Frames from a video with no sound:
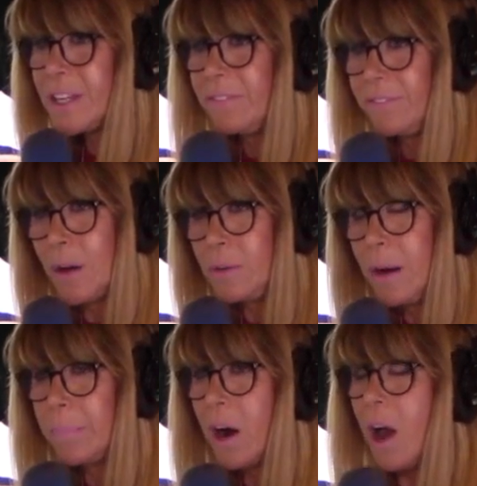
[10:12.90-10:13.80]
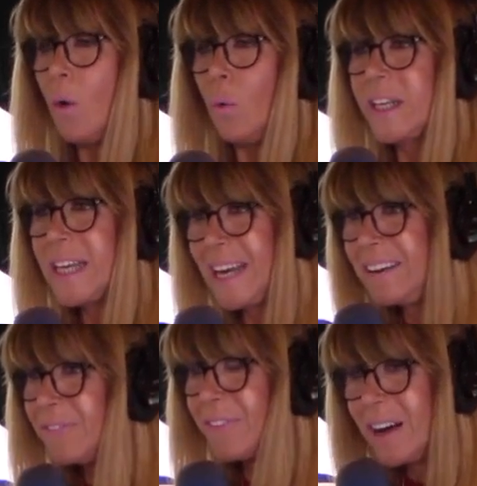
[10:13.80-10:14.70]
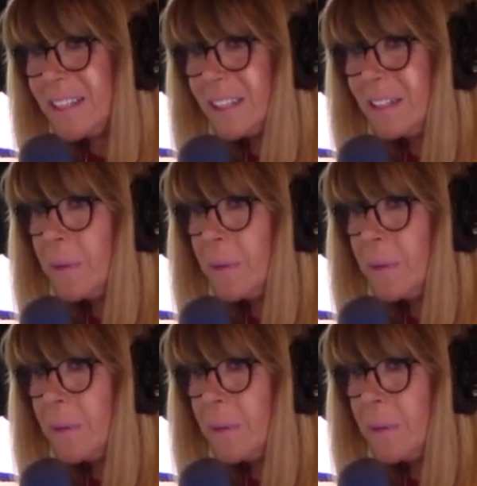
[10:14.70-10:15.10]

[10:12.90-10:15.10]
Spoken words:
freaking phone number. We can't find